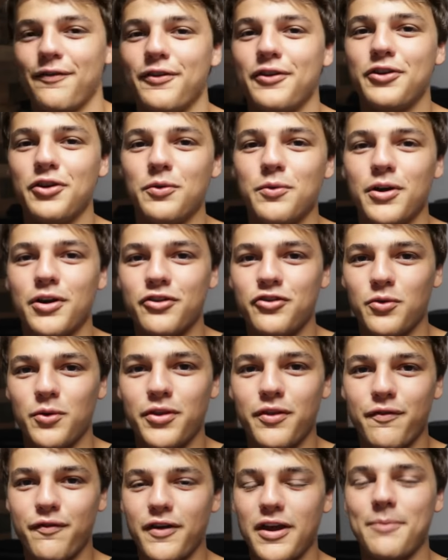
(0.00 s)
If you do wanna
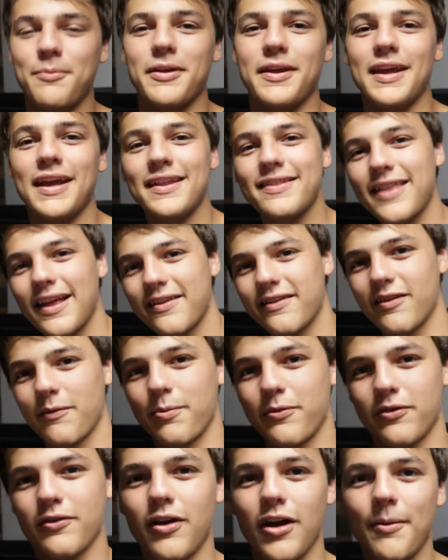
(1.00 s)
join the family, hit that
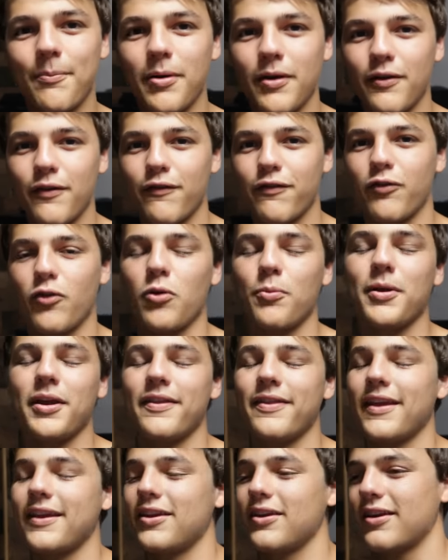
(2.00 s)
subscribe button for me
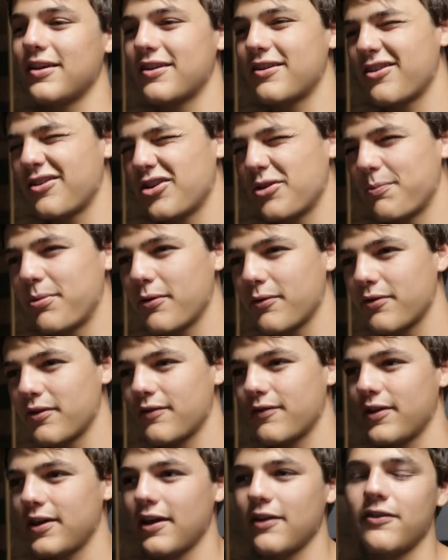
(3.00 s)
and then you can turn your post
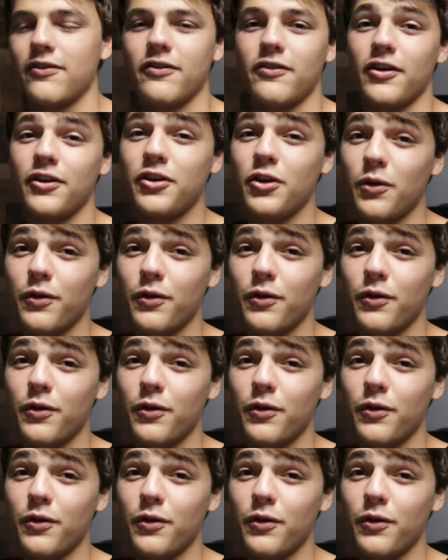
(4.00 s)
notifications on,